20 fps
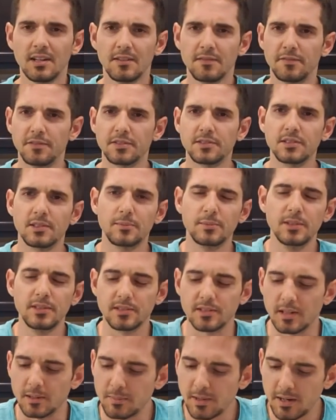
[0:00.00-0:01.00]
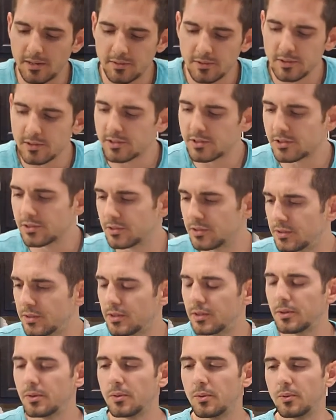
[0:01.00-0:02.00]
For some reason, I'm not really
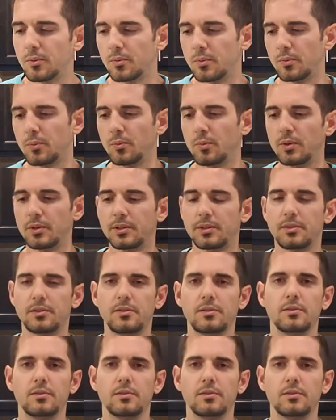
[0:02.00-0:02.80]
sure what